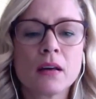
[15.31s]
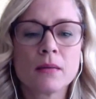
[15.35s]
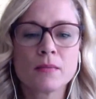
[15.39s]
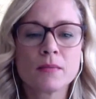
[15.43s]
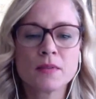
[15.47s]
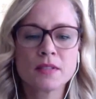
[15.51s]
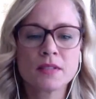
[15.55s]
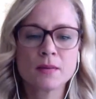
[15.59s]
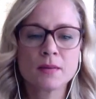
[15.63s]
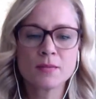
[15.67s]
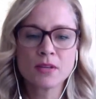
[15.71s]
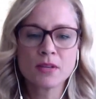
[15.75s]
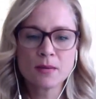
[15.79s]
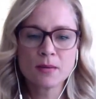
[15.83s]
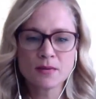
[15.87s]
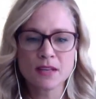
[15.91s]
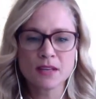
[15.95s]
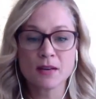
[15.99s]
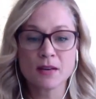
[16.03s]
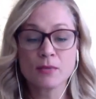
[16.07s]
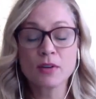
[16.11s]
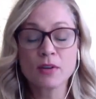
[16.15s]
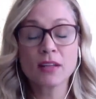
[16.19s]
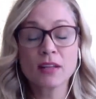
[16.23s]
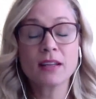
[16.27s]
Sometimes I
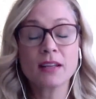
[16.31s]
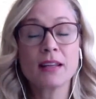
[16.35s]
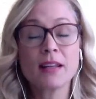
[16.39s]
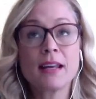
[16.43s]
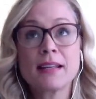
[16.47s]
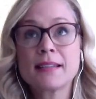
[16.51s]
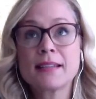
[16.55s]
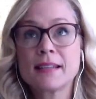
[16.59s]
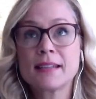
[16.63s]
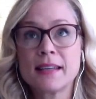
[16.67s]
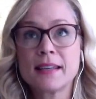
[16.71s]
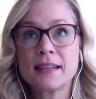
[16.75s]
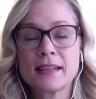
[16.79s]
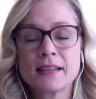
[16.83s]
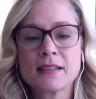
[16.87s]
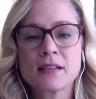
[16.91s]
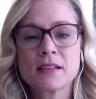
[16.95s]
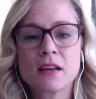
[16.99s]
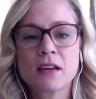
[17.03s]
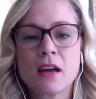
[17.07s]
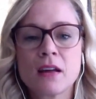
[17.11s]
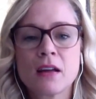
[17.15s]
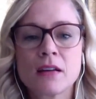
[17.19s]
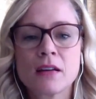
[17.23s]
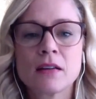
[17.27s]
really like to get into
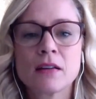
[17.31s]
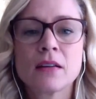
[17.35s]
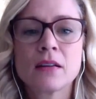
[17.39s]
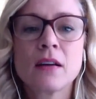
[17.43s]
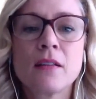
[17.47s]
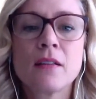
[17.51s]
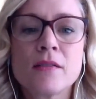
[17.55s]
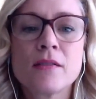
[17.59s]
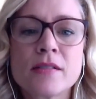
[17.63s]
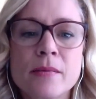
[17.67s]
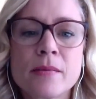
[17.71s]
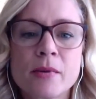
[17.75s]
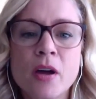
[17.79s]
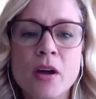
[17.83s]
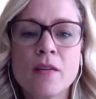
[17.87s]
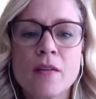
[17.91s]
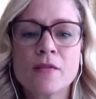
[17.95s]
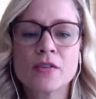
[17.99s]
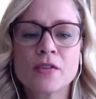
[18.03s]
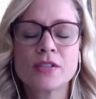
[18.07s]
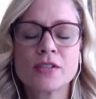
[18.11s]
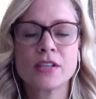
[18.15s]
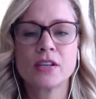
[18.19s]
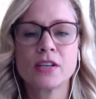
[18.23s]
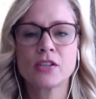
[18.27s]
some
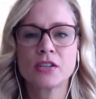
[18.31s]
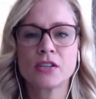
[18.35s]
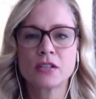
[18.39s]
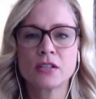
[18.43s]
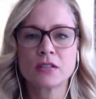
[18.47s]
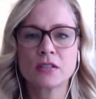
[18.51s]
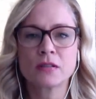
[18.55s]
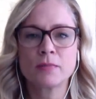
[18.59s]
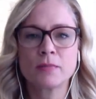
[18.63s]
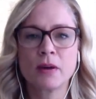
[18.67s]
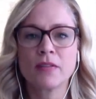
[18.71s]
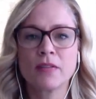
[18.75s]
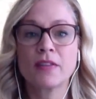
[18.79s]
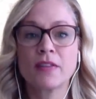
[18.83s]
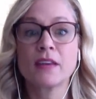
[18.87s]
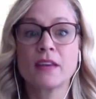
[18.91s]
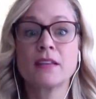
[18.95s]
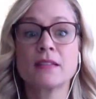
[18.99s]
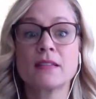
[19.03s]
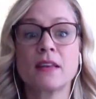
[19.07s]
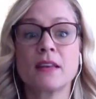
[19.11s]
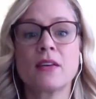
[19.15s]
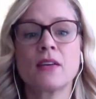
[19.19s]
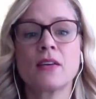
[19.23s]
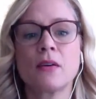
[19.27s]
conversations about things
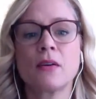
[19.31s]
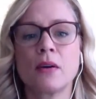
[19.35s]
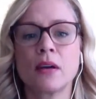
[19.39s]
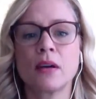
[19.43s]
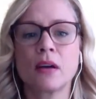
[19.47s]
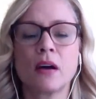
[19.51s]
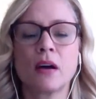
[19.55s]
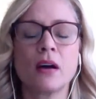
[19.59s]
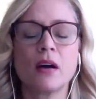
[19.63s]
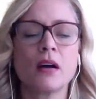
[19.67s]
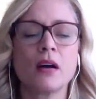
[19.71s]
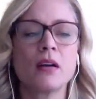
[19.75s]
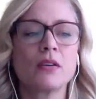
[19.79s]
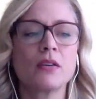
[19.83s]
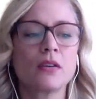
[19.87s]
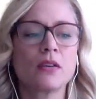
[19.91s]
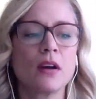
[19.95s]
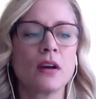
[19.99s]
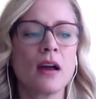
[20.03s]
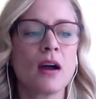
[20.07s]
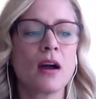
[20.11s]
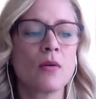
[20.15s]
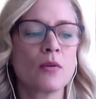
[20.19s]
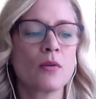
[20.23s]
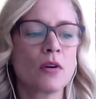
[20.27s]
that are going on or
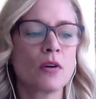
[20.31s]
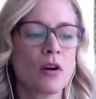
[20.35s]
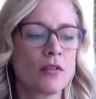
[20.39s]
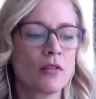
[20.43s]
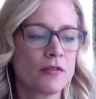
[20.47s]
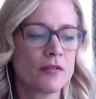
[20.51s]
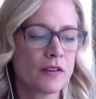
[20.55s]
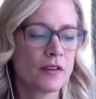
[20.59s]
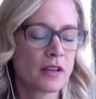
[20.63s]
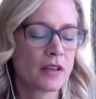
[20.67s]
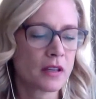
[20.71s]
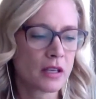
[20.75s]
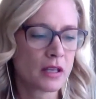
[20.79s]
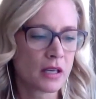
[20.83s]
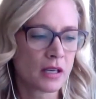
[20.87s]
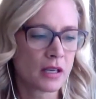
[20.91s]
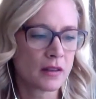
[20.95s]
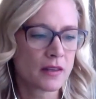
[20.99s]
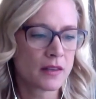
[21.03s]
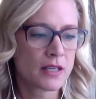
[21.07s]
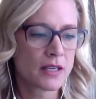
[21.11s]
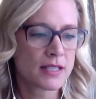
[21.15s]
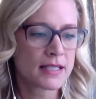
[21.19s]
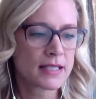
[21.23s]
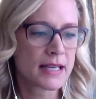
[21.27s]
how we're all feeling and
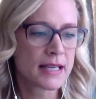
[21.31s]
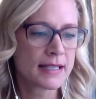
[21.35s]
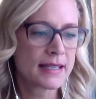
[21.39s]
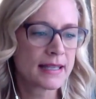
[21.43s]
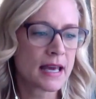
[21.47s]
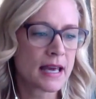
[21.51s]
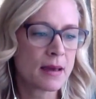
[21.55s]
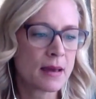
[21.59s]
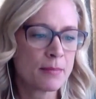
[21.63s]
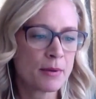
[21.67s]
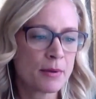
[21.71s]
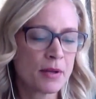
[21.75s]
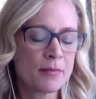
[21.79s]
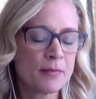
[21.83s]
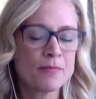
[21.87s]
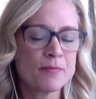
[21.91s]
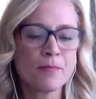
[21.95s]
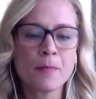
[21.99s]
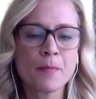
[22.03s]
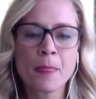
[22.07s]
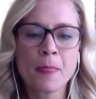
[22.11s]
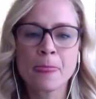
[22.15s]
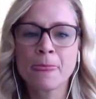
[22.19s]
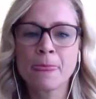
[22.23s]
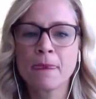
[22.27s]
things like that. But
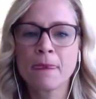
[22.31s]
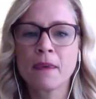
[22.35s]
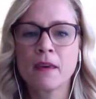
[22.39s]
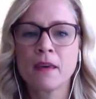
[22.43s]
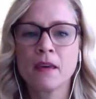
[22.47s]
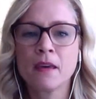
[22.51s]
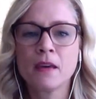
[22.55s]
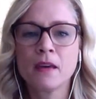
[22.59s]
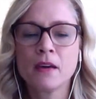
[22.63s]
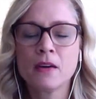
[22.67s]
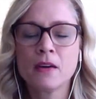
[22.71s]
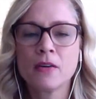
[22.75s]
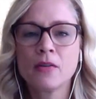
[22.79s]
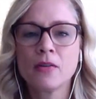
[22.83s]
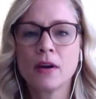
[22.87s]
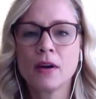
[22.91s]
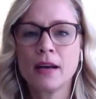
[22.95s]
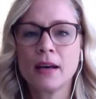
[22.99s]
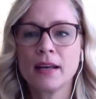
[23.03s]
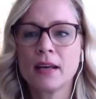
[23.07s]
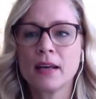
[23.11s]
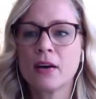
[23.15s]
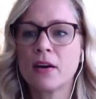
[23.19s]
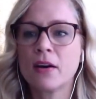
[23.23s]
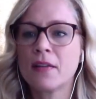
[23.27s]
right
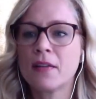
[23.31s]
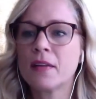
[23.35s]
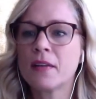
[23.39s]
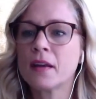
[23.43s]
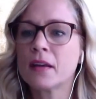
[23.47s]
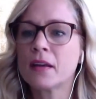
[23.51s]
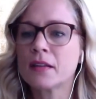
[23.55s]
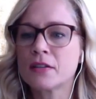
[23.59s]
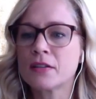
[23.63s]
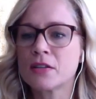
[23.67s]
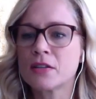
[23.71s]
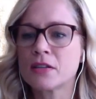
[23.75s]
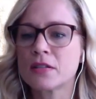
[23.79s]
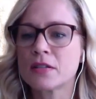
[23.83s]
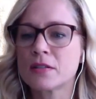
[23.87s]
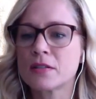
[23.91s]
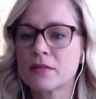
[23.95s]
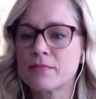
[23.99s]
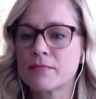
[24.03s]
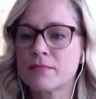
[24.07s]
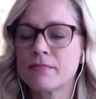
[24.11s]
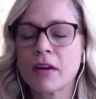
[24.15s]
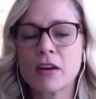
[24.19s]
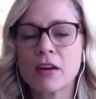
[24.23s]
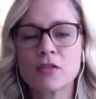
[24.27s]
now, I think it's just
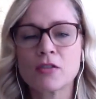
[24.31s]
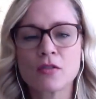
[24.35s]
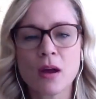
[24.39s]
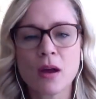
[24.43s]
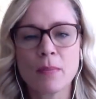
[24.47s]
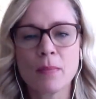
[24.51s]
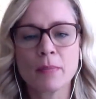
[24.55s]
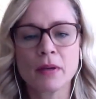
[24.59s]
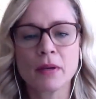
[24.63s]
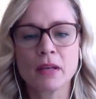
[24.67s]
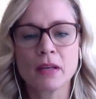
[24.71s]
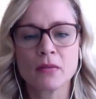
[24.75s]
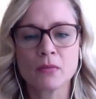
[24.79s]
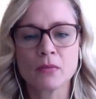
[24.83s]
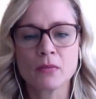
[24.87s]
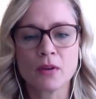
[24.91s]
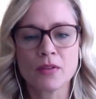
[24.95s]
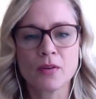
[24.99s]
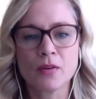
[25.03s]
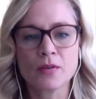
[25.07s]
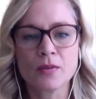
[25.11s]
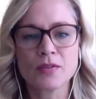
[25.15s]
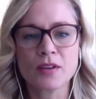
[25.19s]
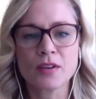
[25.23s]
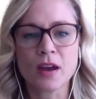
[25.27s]
a drop in with
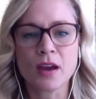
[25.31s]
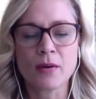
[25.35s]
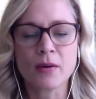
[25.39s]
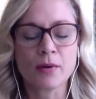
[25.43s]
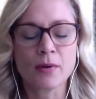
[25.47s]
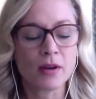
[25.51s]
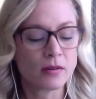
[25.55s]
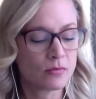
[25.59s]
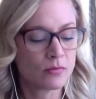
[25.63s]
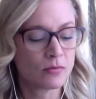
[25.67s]
Osairah.